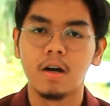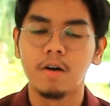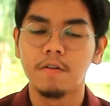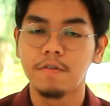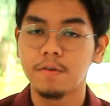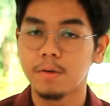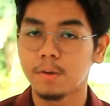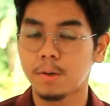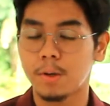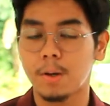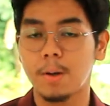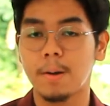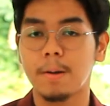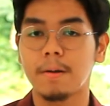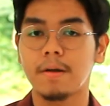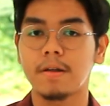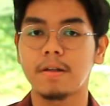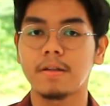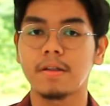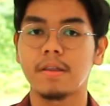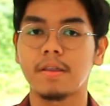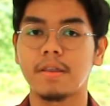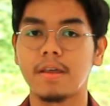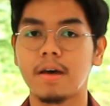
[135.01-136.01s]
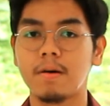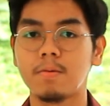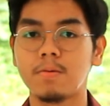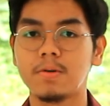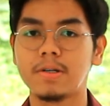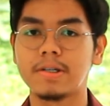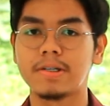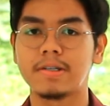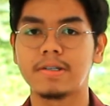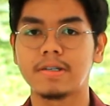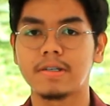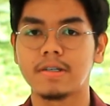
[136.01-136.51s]
Phew, that
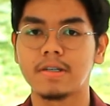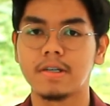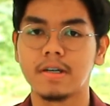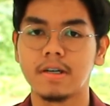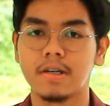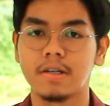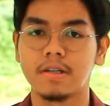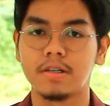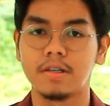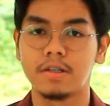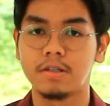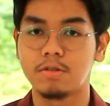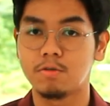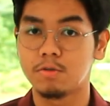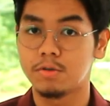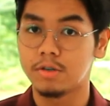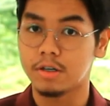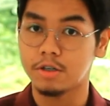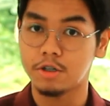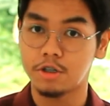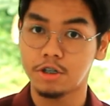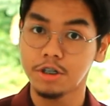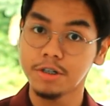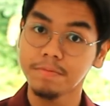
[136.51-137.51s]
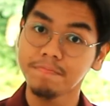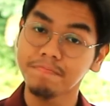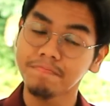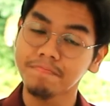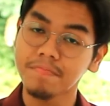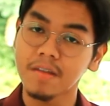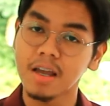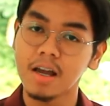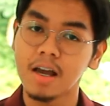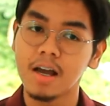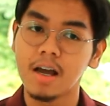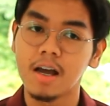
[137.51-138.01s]
was the introduction.
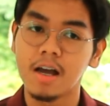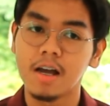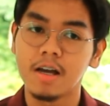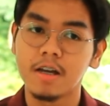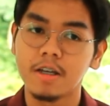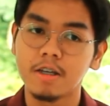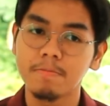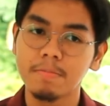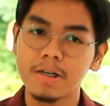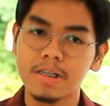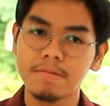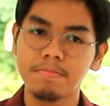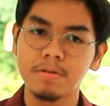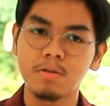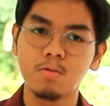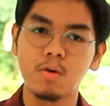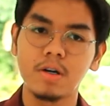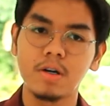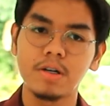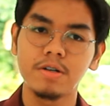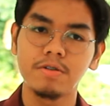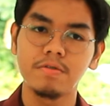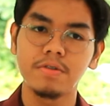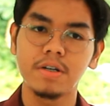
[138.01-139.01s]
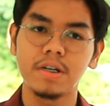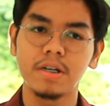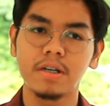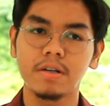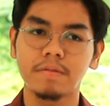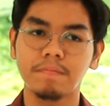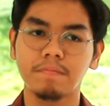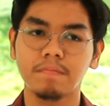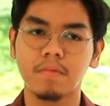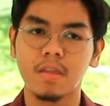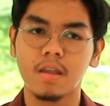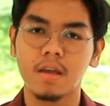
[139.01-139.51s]
You must be wondering
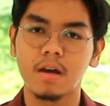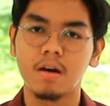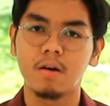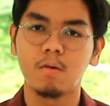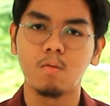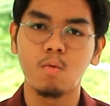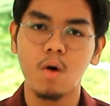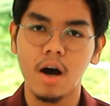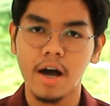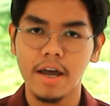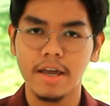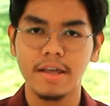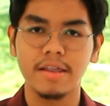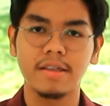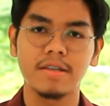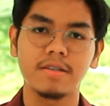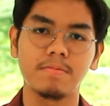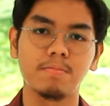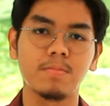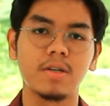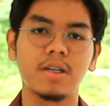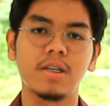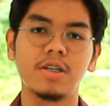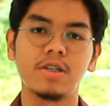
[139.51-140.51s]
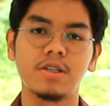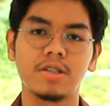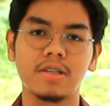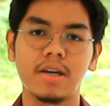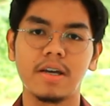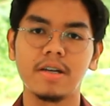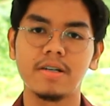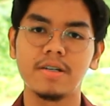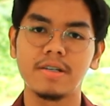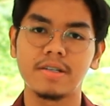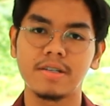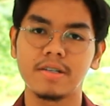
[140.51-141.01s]
why these Malaysian
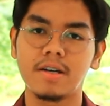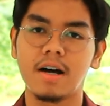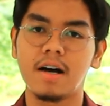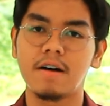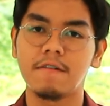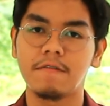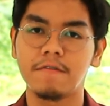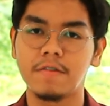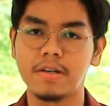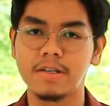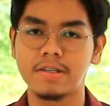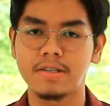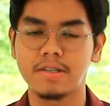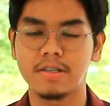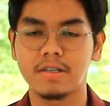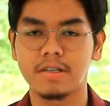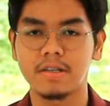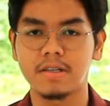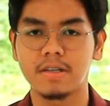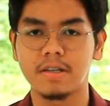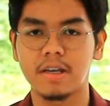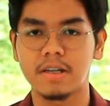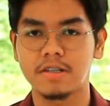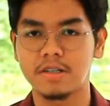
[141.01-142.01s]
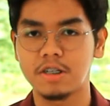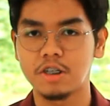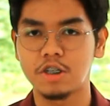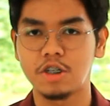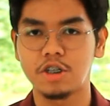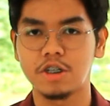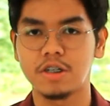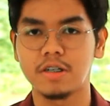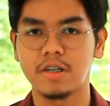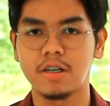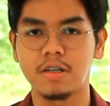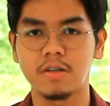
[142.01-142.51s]
tigers are facing
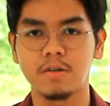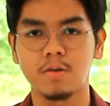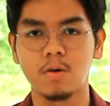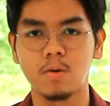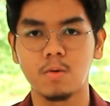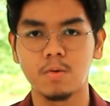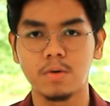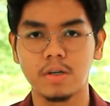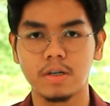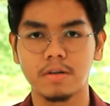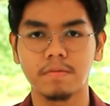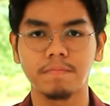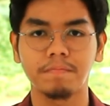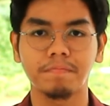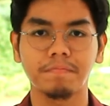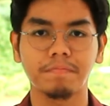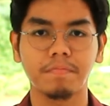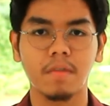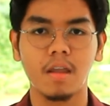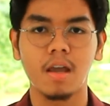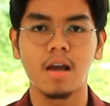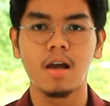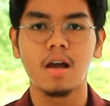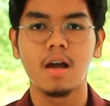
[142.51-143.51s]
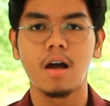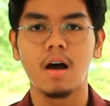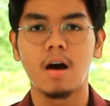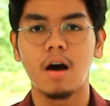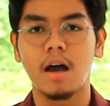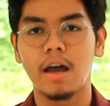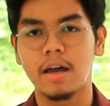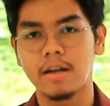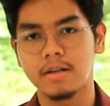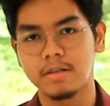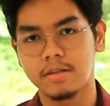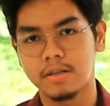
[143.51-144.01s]
extinction and growing,
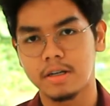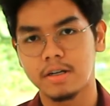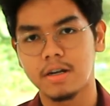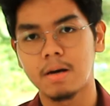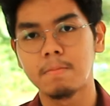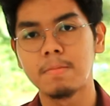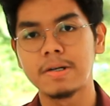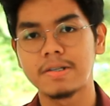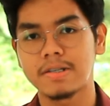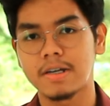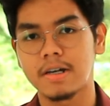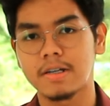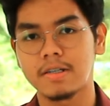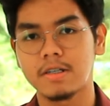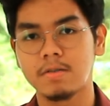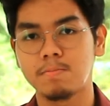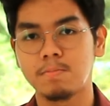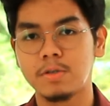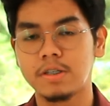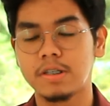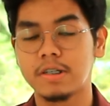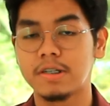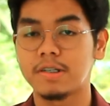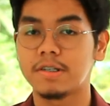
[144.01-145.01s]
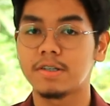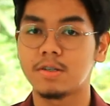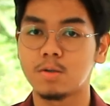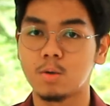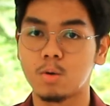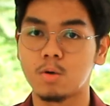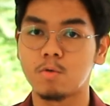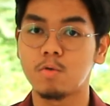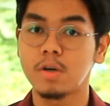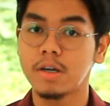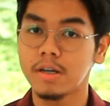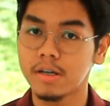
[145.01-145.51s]
and the numbers are depleting so
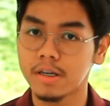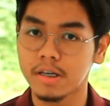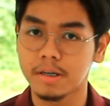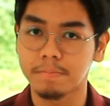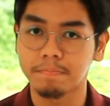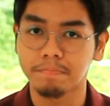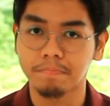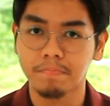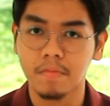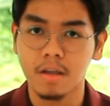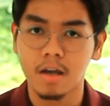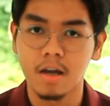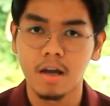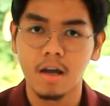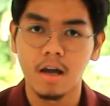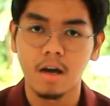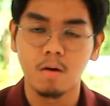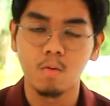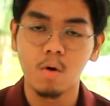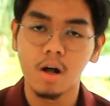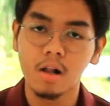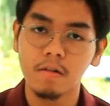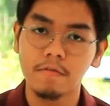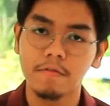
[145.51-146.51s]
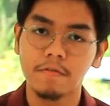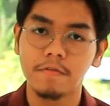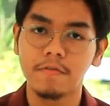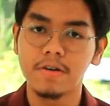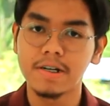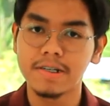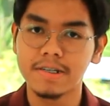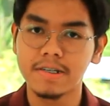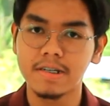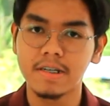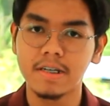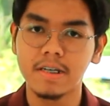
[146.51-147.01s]
quickly. Well,
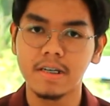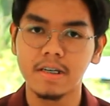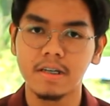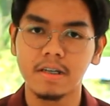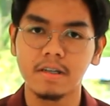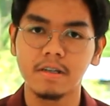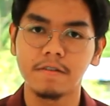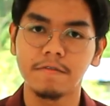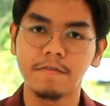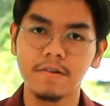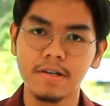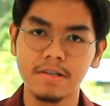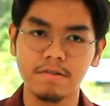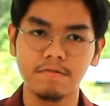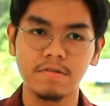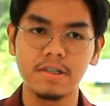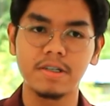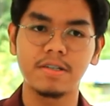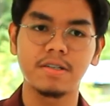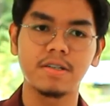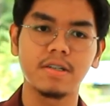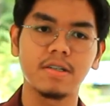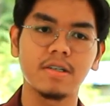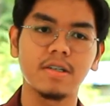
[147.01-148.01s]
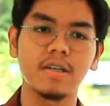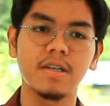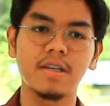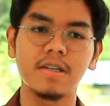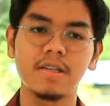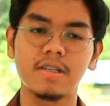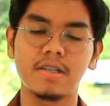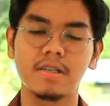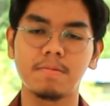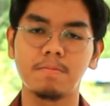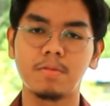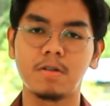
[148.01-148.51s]
firstly, the first reason
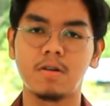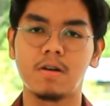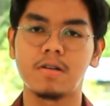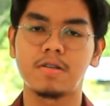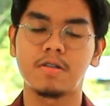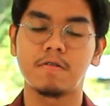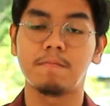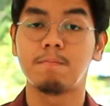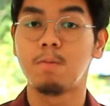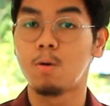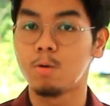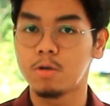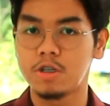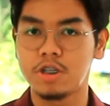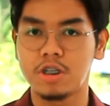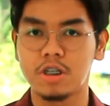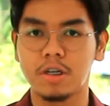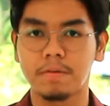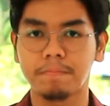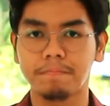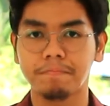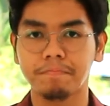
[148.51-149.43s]
is because of poaching.